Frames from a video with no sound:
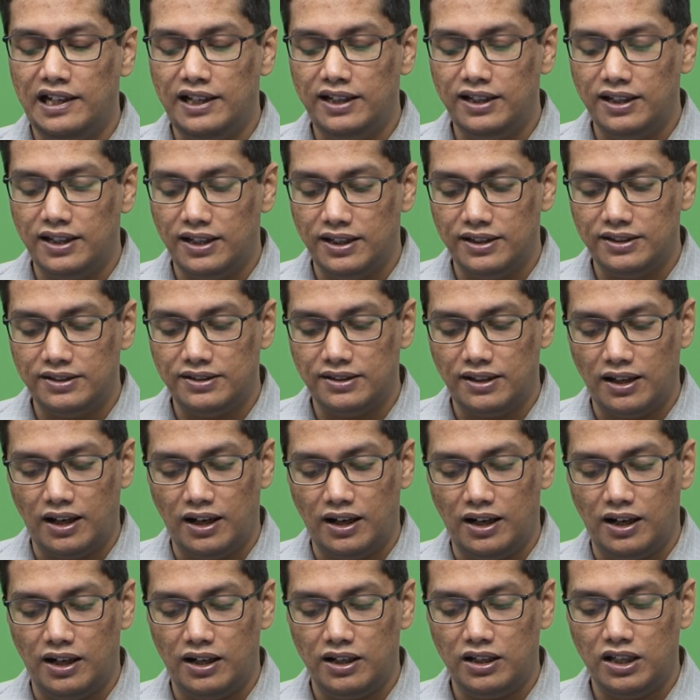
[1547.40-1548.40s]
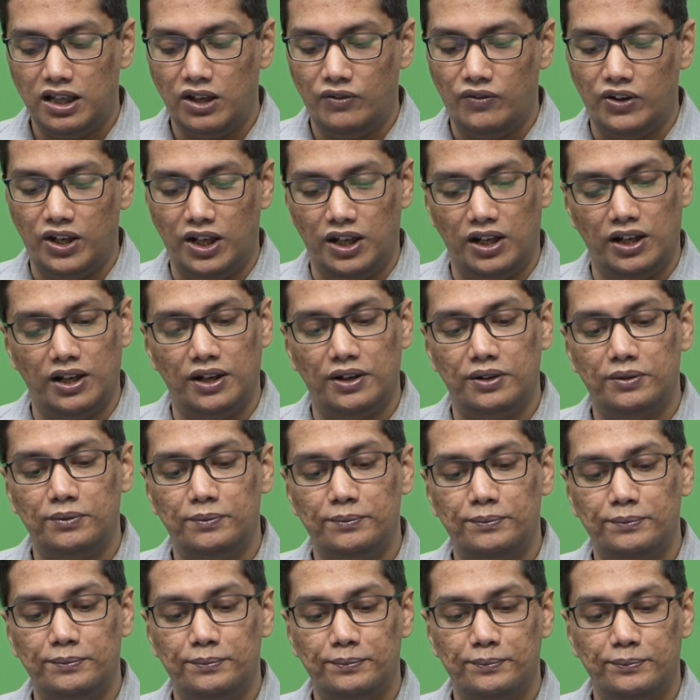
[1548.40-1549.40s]
link is uh, given here.
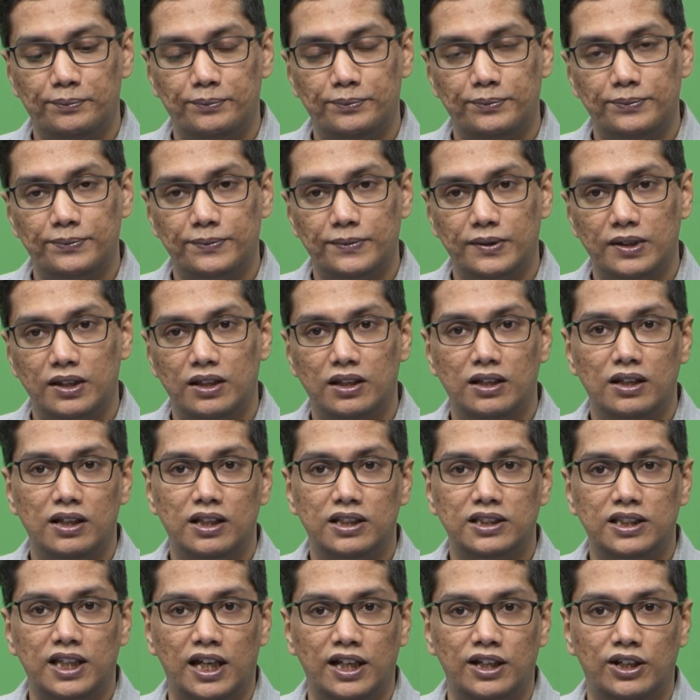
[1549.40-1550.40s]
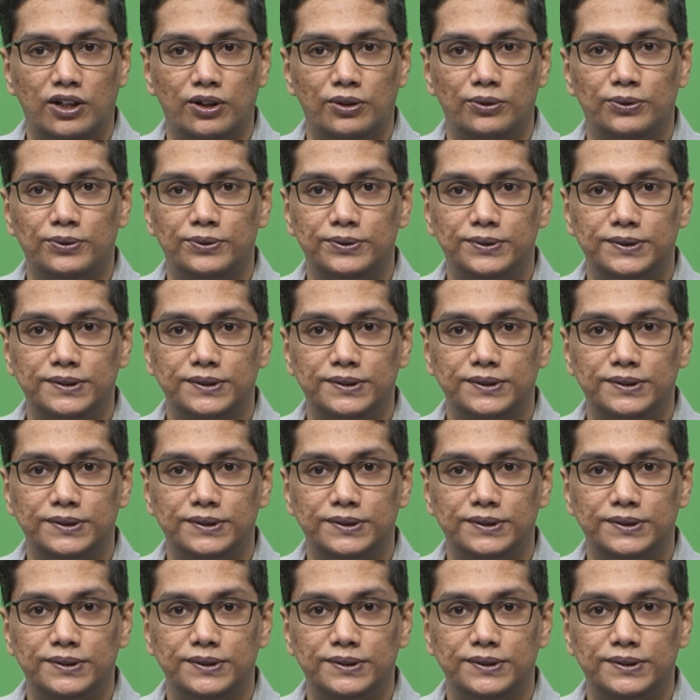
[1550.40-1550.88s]
Thank you.